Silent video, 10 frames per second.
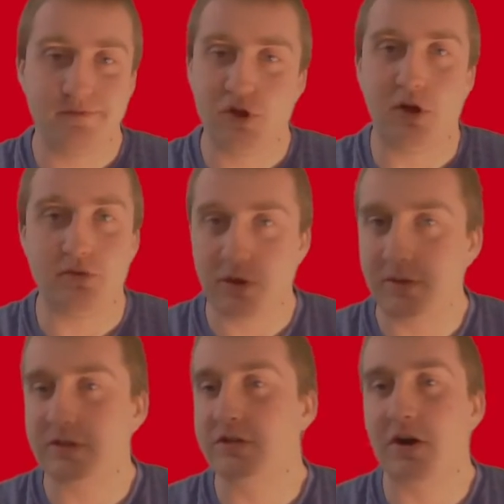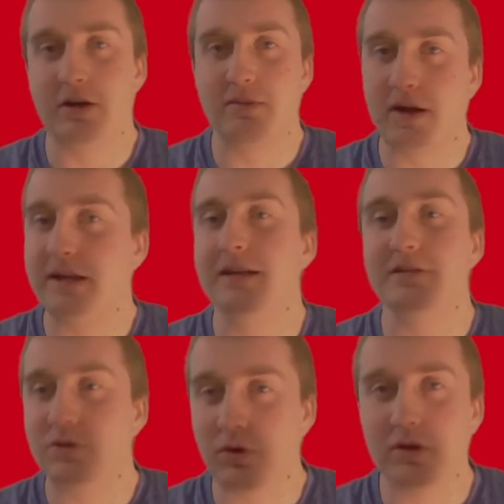You know, so much is talked about. He didn't
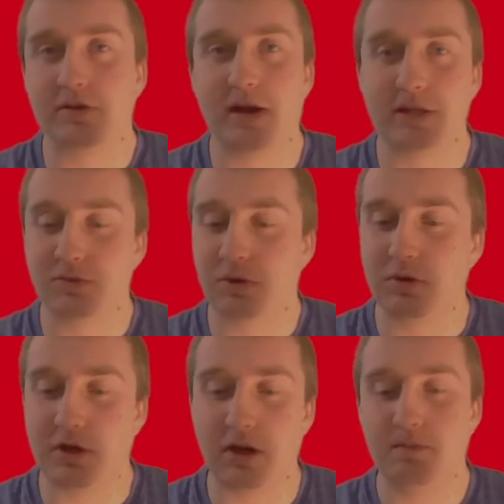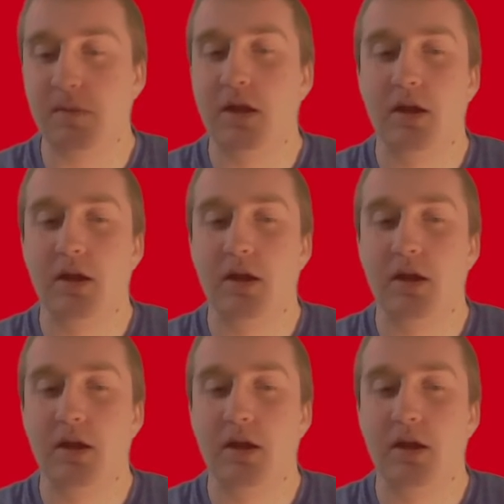score at the last World Cup.